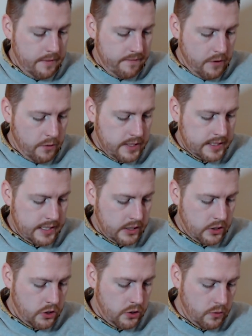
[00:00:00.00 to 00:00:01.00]
been focusing
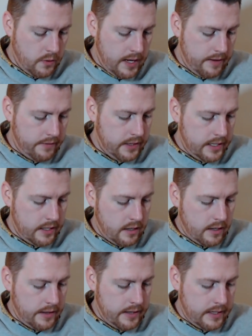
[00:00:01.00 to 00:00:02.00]
too heavily
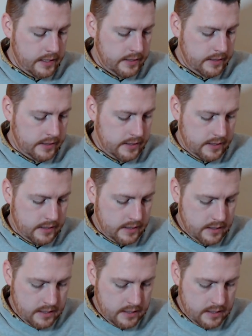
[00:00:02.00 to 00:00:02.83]
on this.